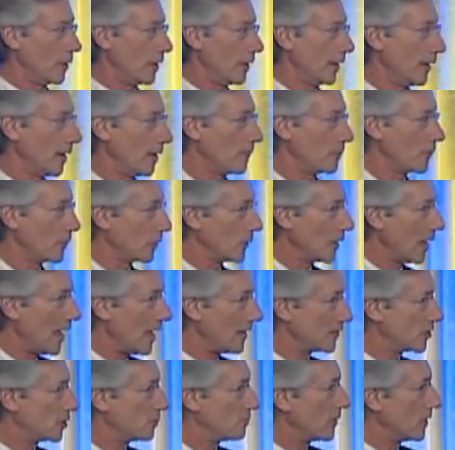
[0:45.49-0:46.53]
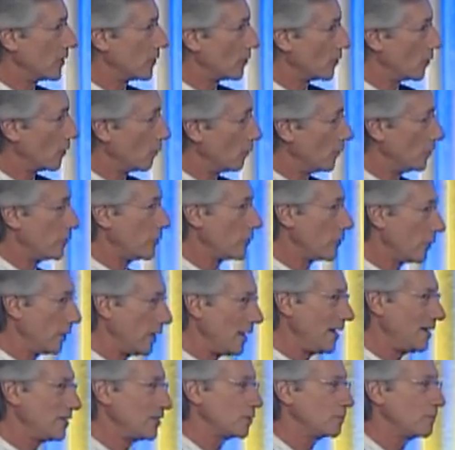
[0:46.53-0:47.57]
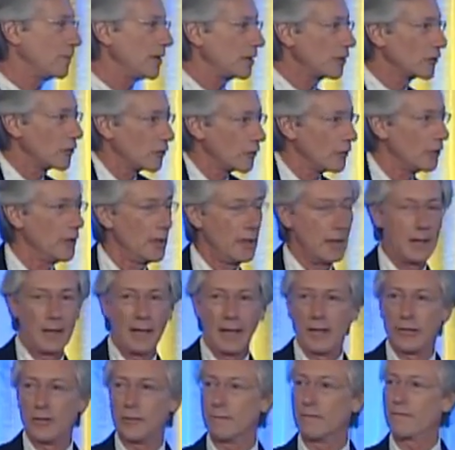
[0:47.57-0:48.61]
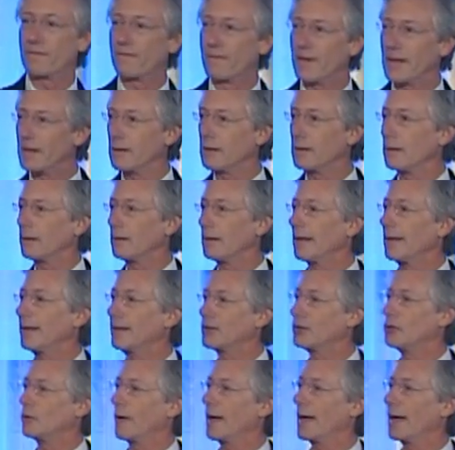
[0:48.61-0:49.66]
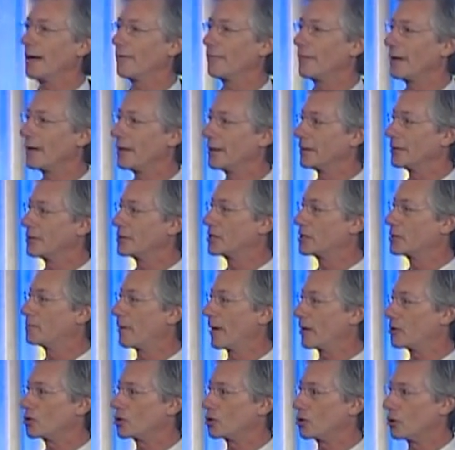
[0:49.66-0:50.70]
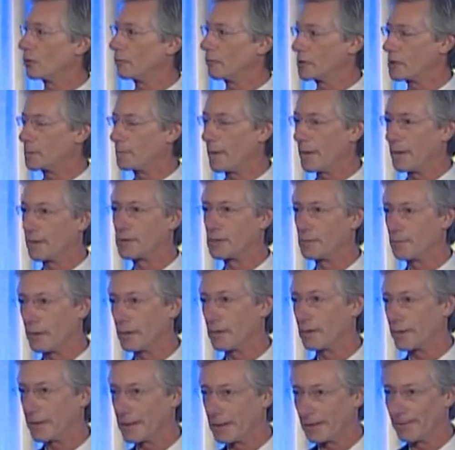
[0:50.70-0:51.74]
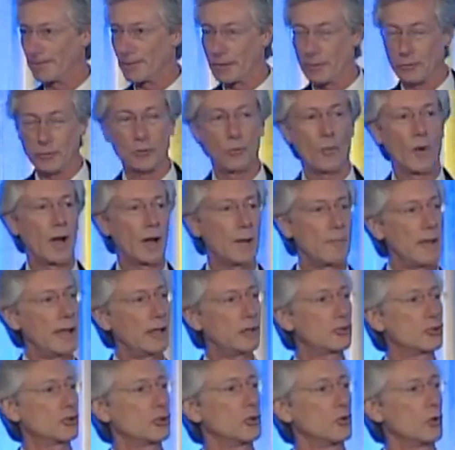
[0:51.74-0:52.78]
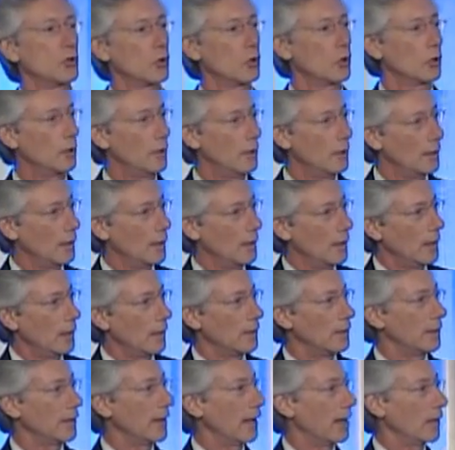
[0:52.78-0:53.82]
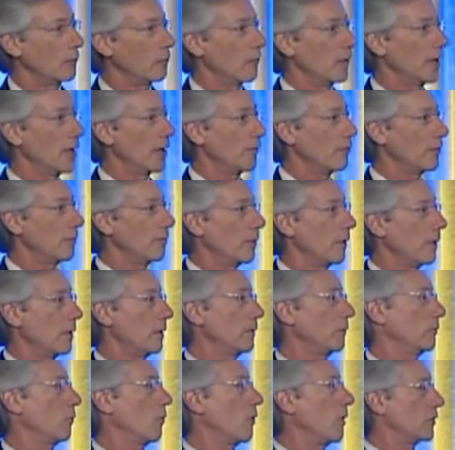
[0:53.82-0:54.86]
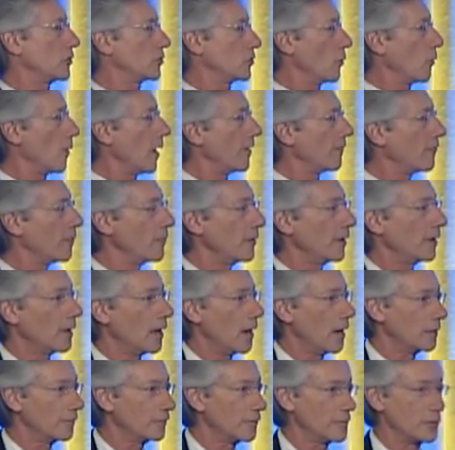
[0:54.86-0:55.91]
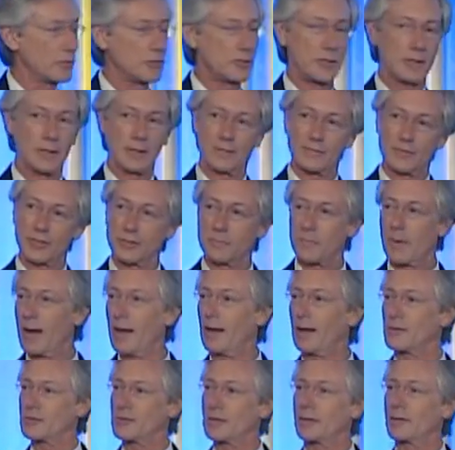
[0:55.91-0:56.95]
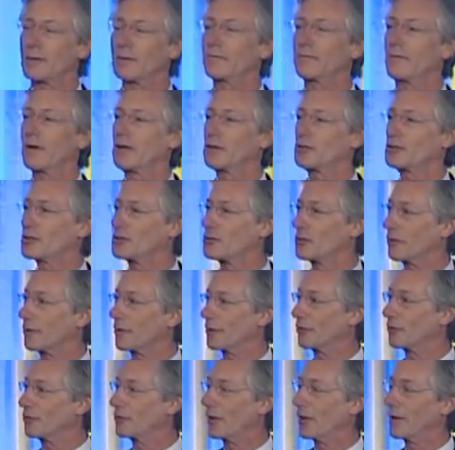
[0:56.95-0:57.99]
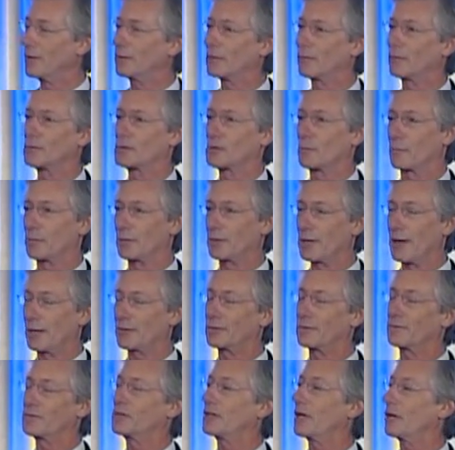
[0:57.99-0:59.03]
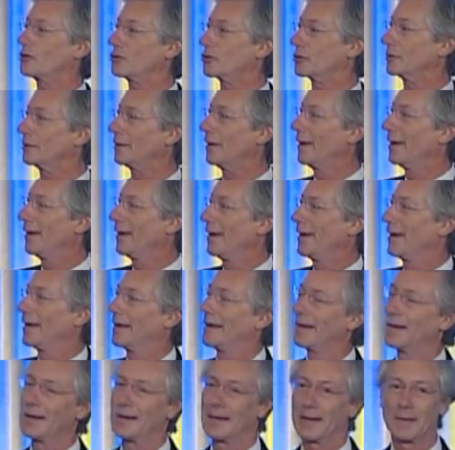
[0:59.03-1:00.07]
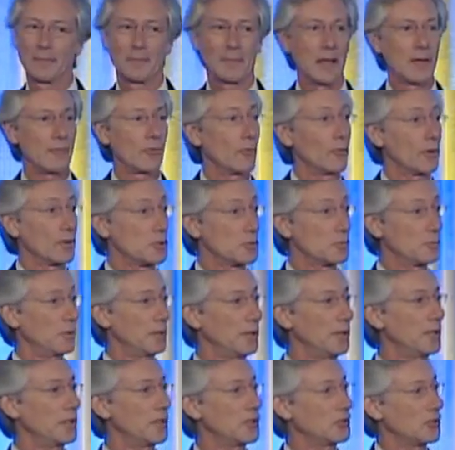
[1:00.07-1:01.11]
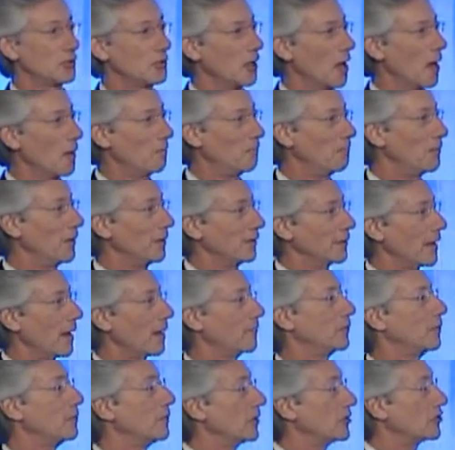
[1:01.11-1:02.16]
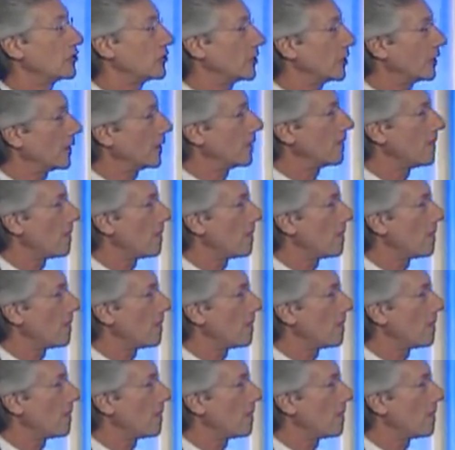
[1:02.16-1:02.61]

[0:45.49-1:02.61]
I am the last speaker. And when you're the last speaker, you feel like you have a special responsibility. You want to make sure that when everyone walks away from the conference, they have smiles on their faces, they're content, it was a productive session, everyone is pleased and upbeat and optimistic.